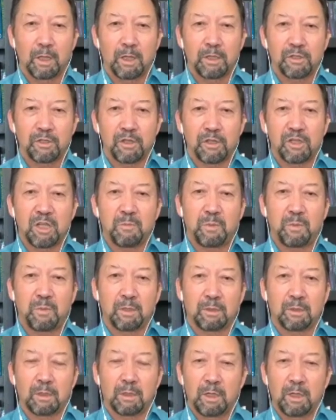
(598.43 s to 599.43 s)
Xi
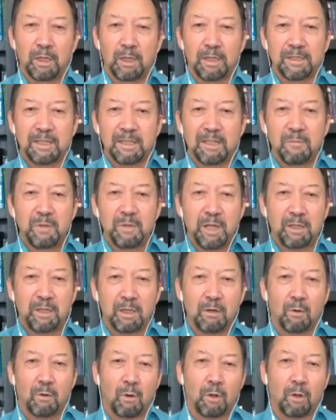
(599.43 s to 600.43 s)
Jinping is eliminating
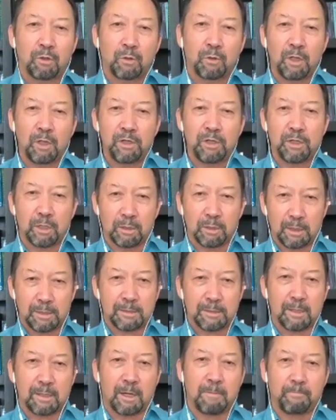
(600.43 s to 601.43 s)
all the religion,
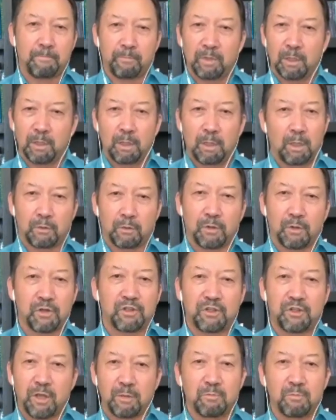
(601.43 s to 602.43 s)
Islam,
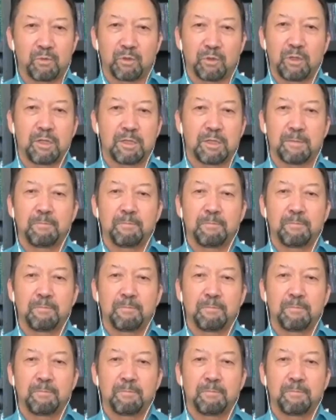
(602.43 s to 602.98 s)
Christian, Buddhism,